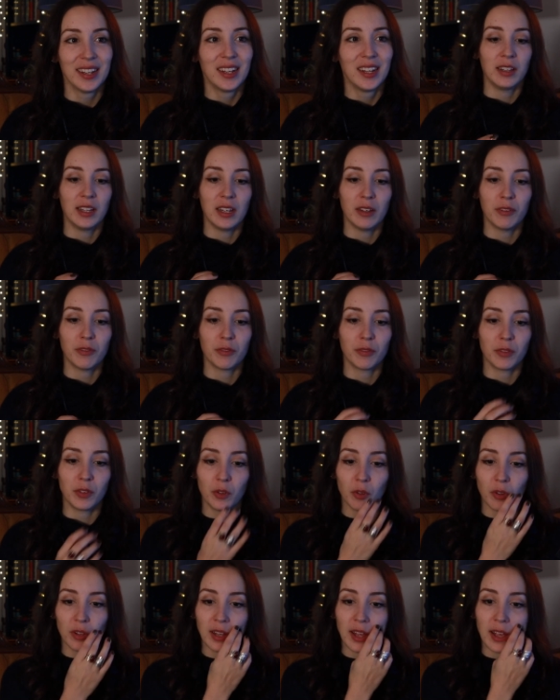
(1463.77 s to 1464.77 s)
Live
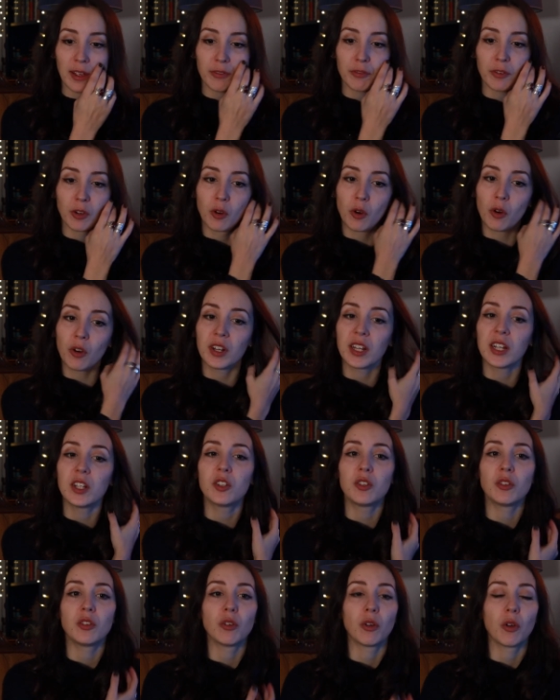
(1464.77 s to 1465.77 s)
your life according
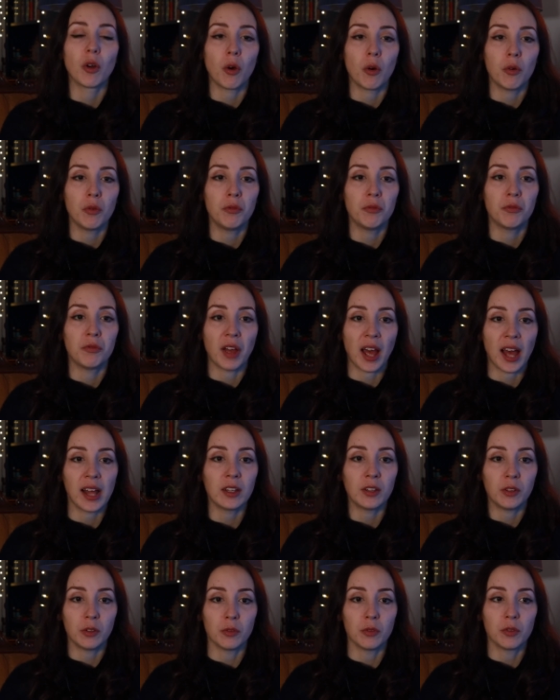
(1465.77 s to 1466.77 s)
to your own
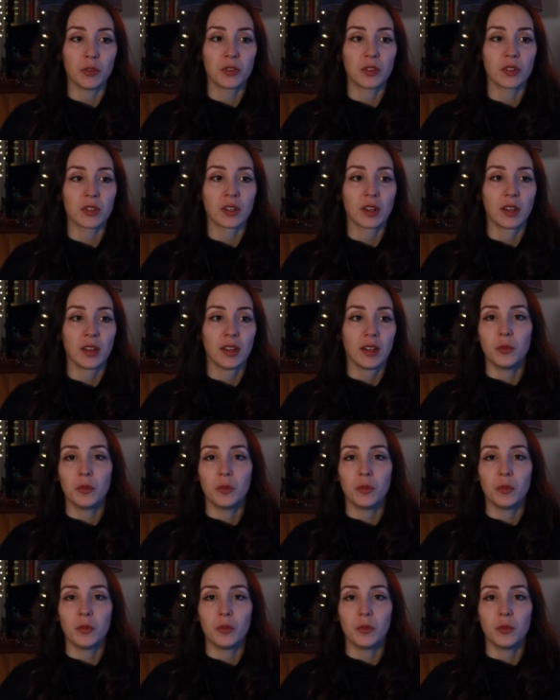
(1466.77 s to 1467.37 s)
values.